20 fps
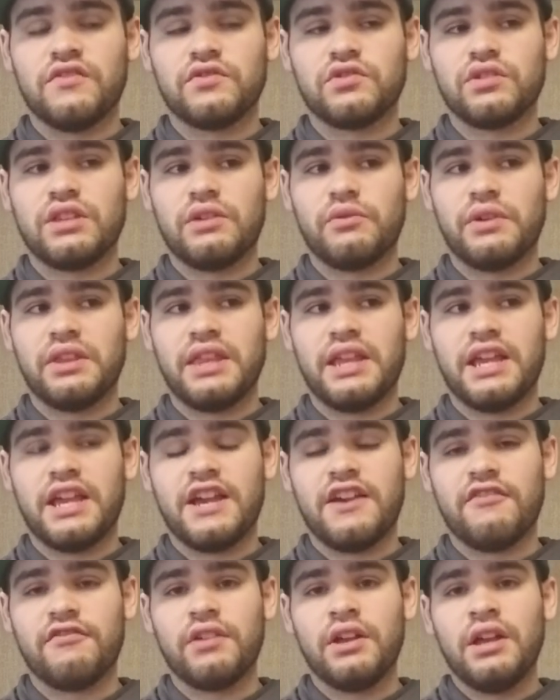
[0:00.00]
so that way they
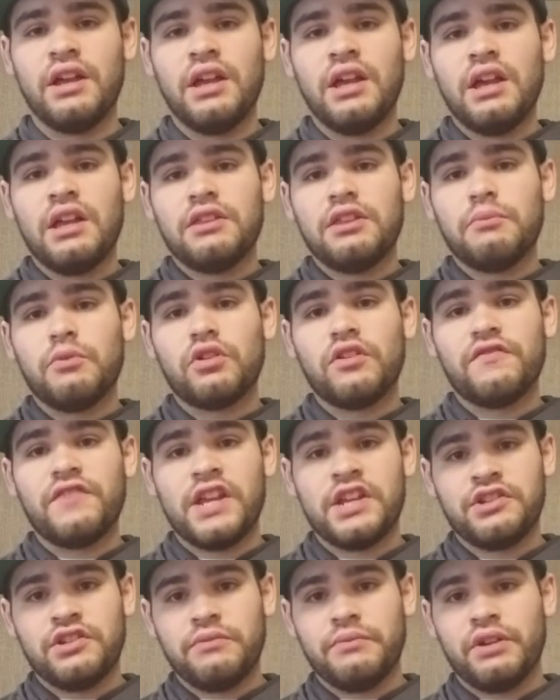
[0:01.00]
have the
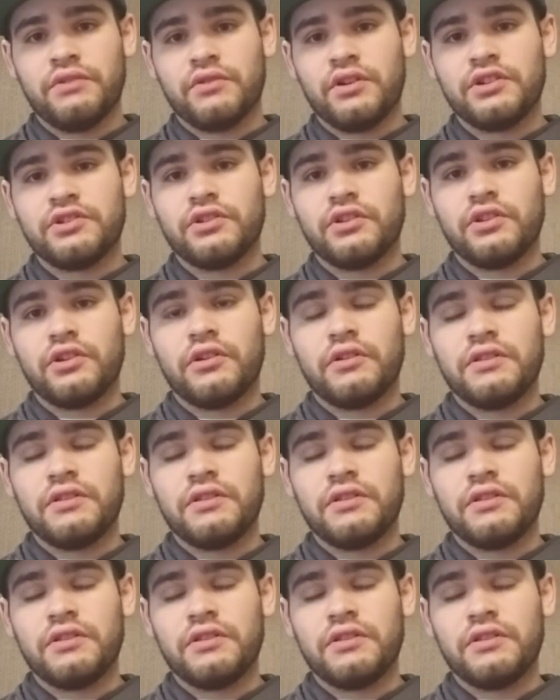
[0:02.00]
motivation to be around each other.